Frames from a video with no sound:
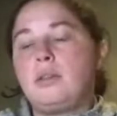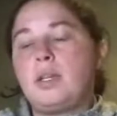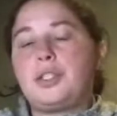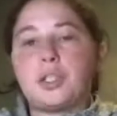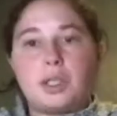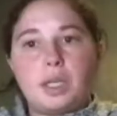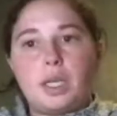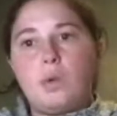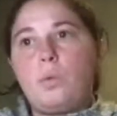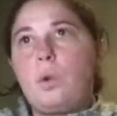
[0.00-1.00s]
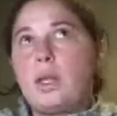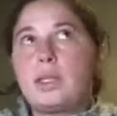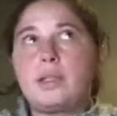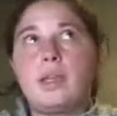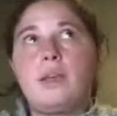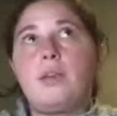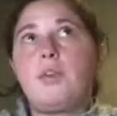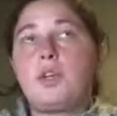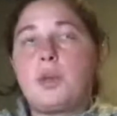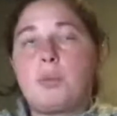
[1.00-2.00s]
agility? What is it? And if
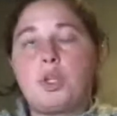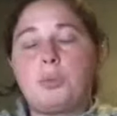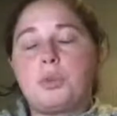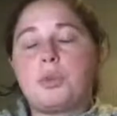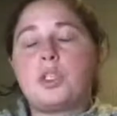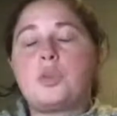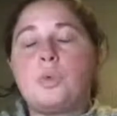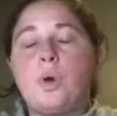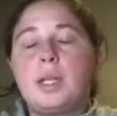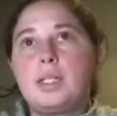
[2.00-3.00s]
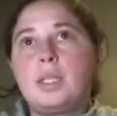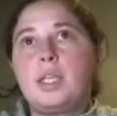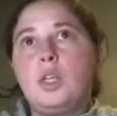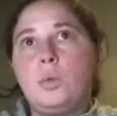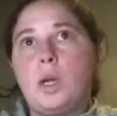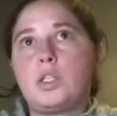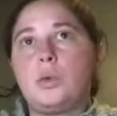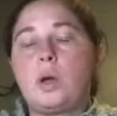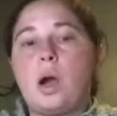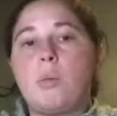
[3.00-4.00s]
you're doing multiple sorts, what is it that you want
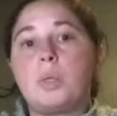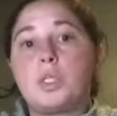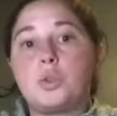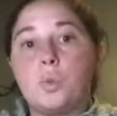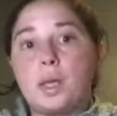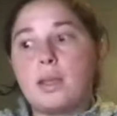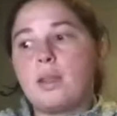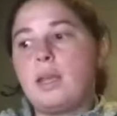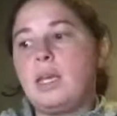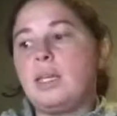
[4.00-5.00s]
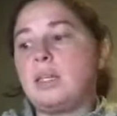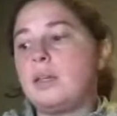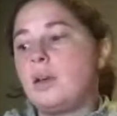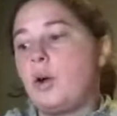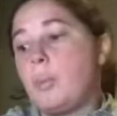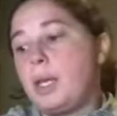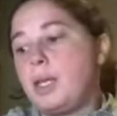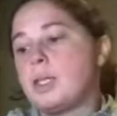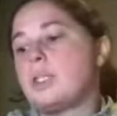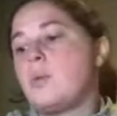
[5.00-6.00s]
to accomplish in
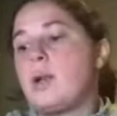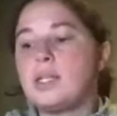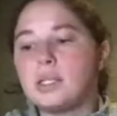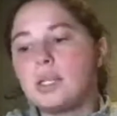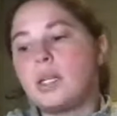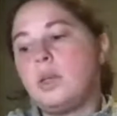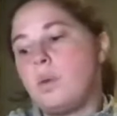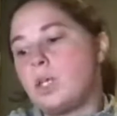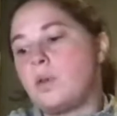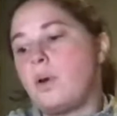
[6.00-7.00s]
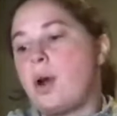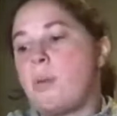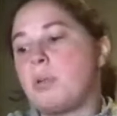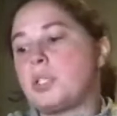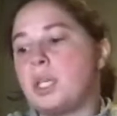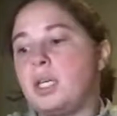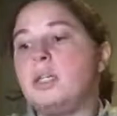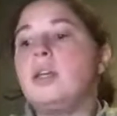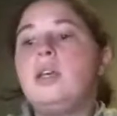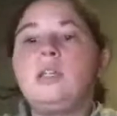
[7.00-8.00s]
obedience? What is it that you want to accomplish
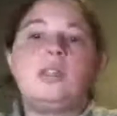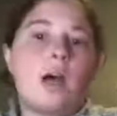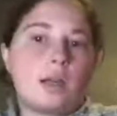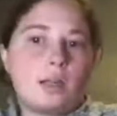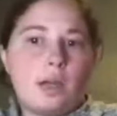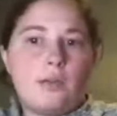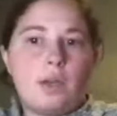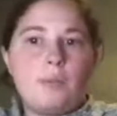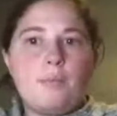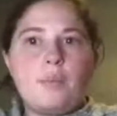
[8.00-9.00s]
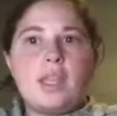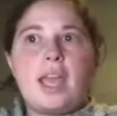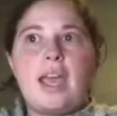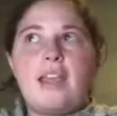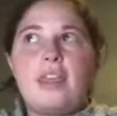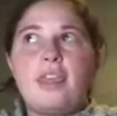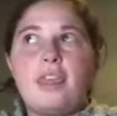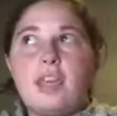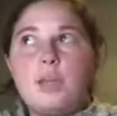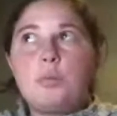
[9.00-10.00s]
in dock diving? And
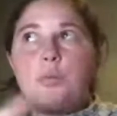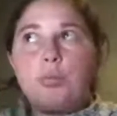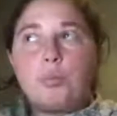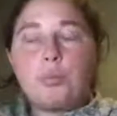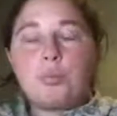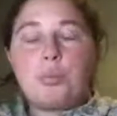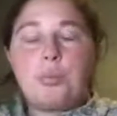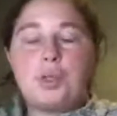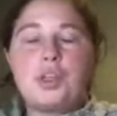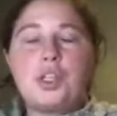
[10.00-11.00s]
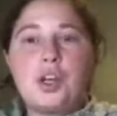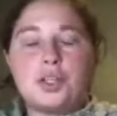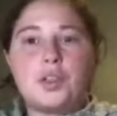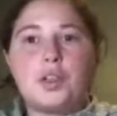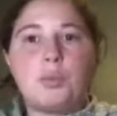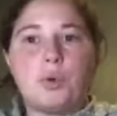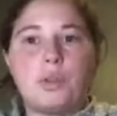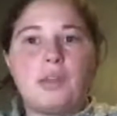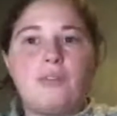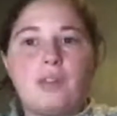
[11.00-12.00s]
then put the dogs on the
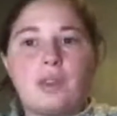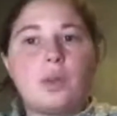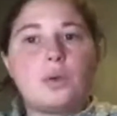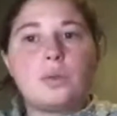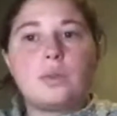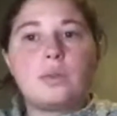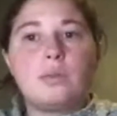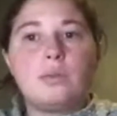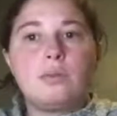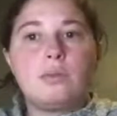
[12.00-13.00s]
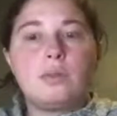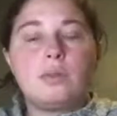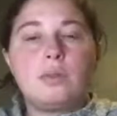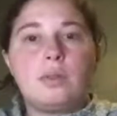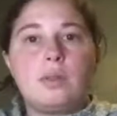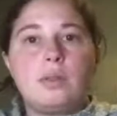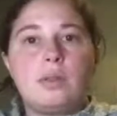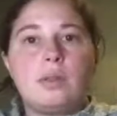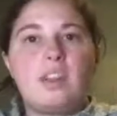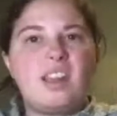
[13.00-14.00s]
board that fit those
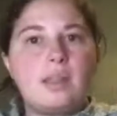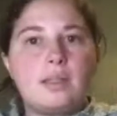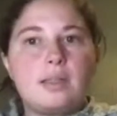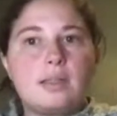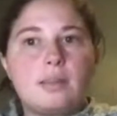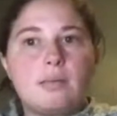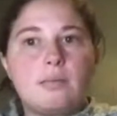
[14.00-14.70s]
things.